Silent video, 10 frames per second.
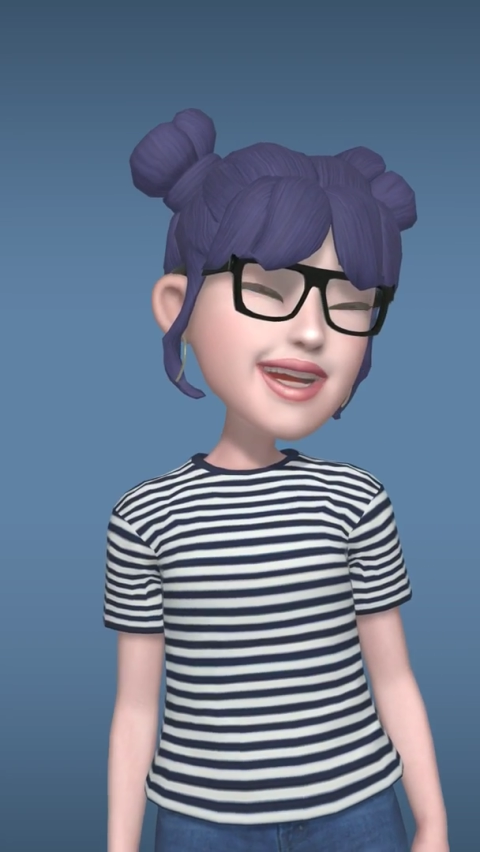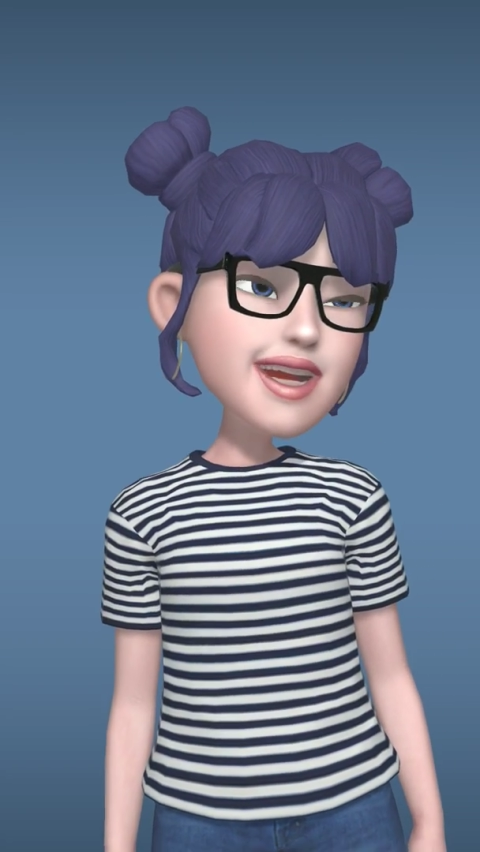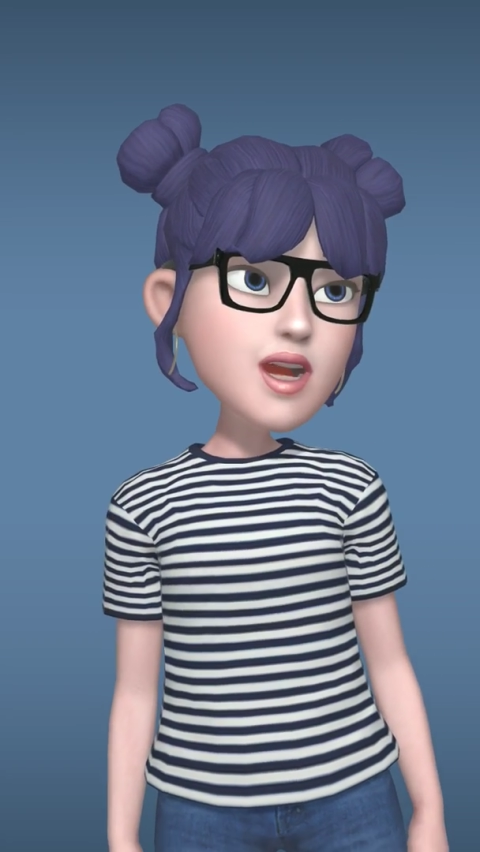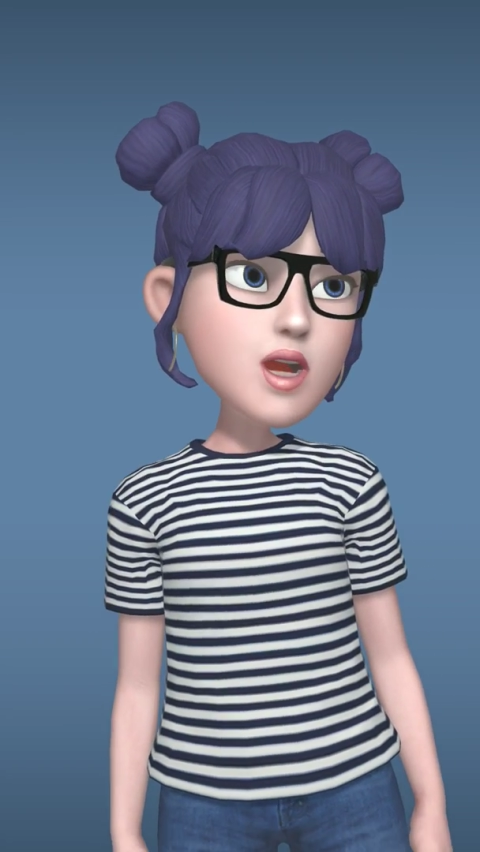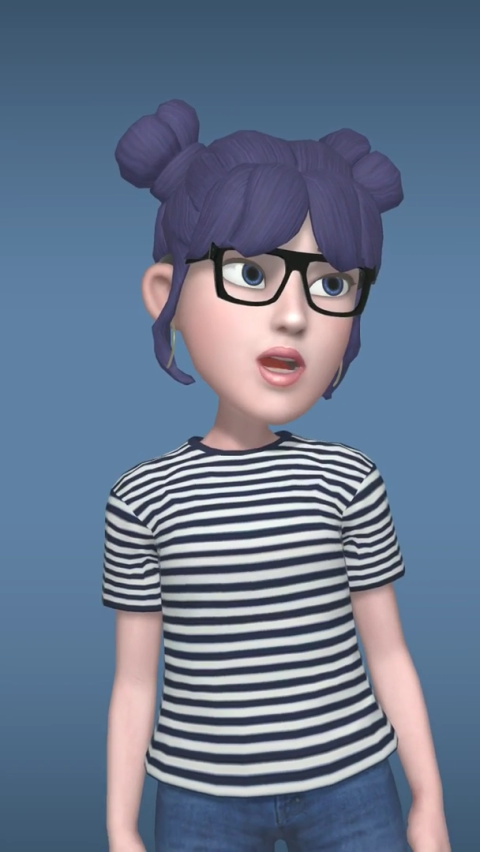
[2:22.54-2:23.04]

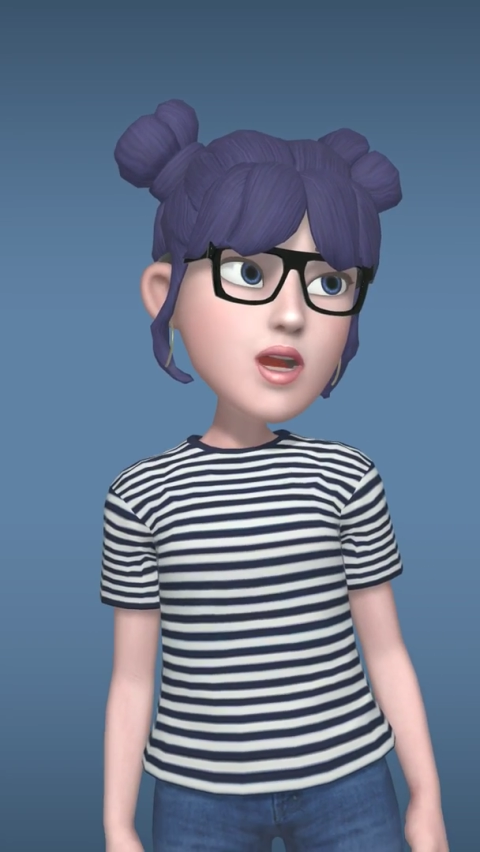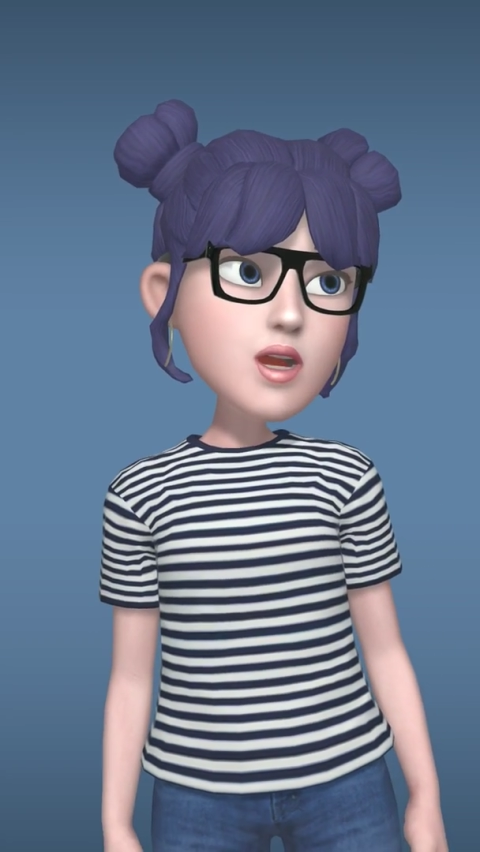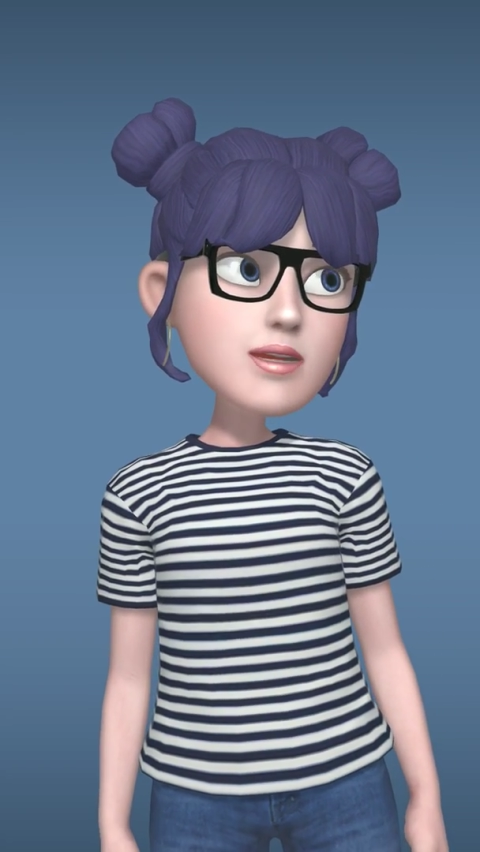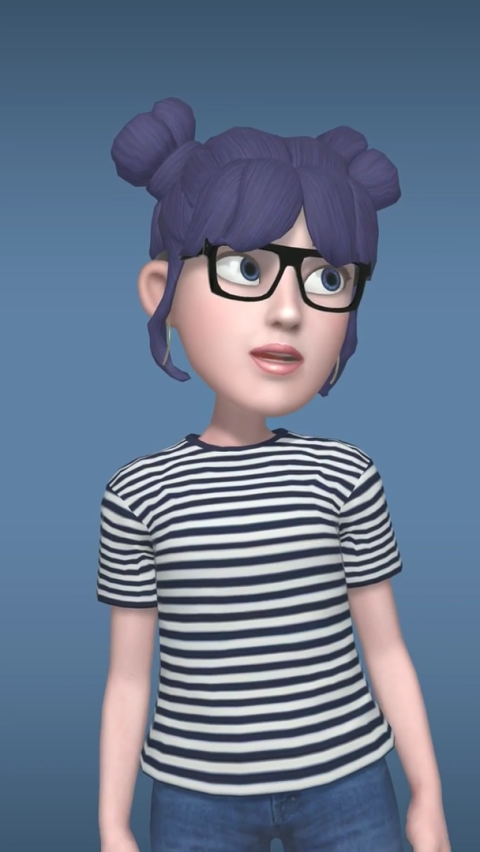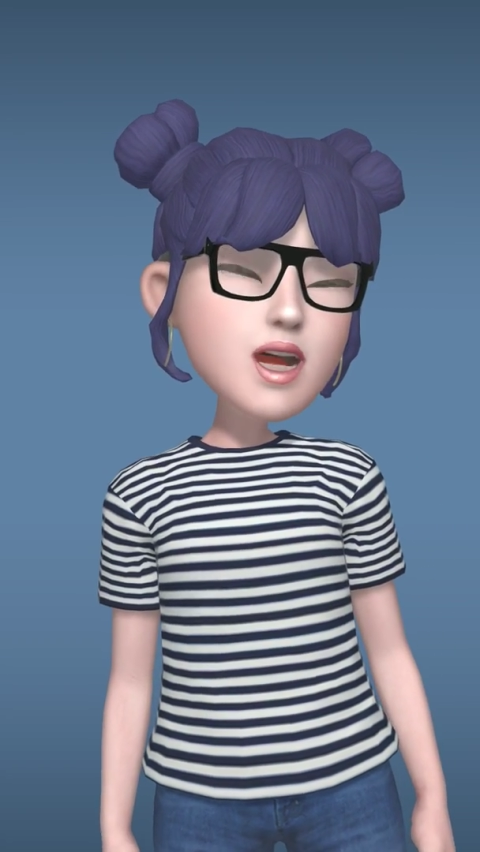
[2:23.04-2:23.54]

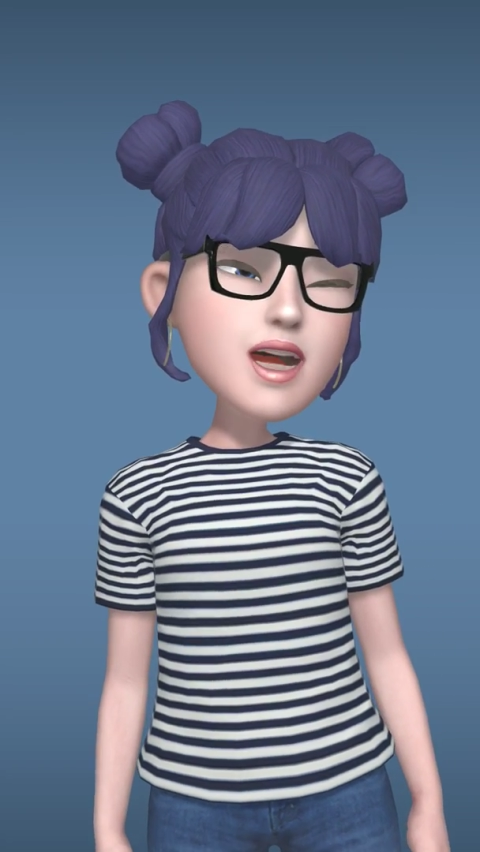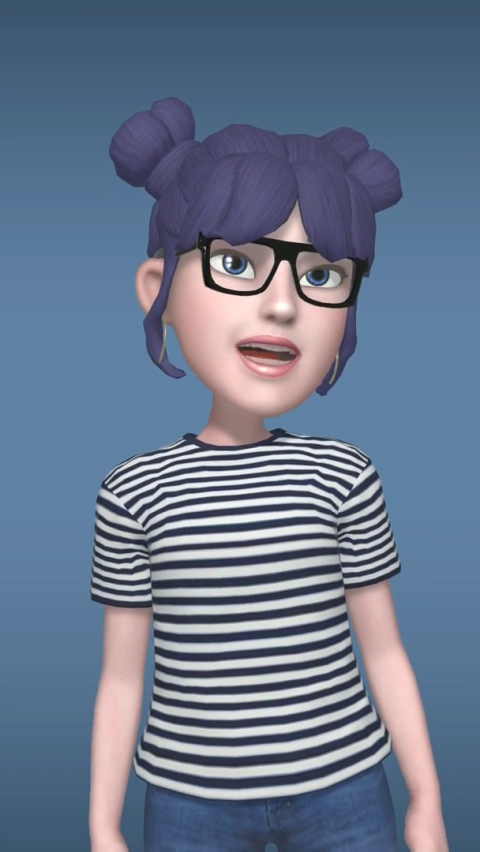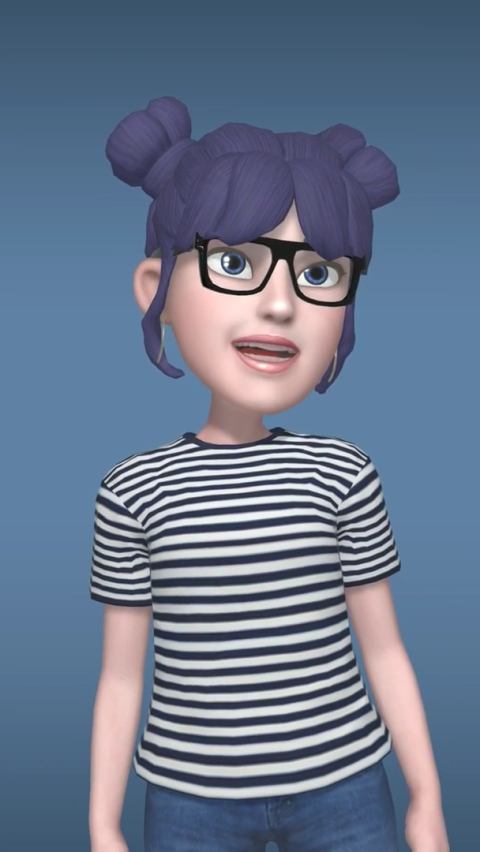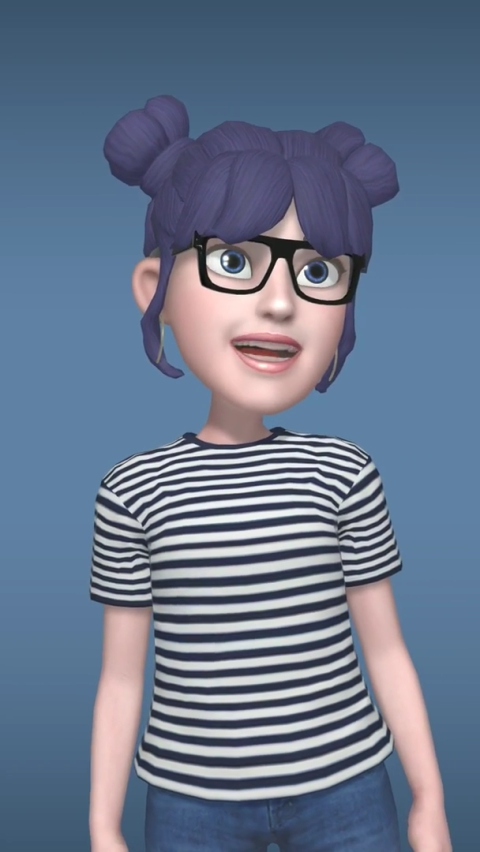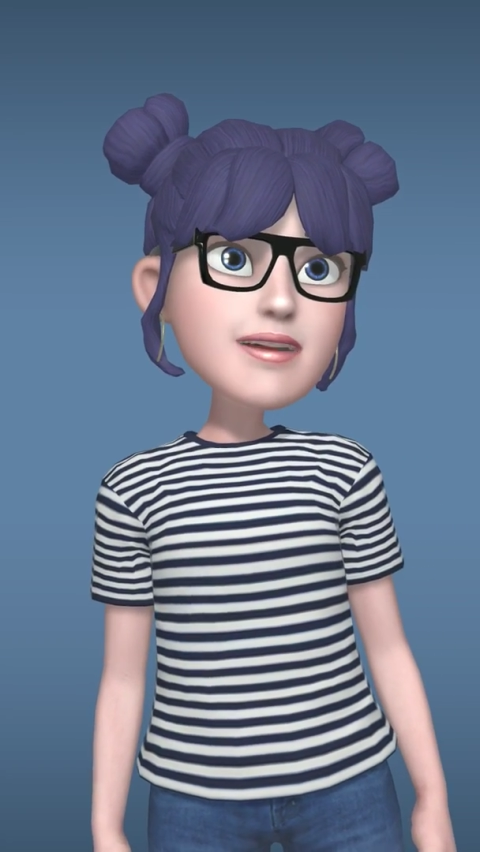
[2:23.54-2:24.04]
before I could
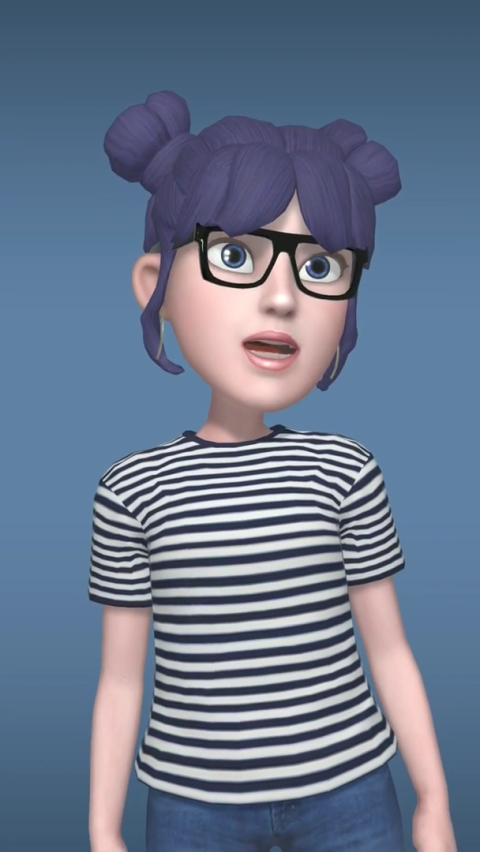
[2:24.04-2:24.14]
get seen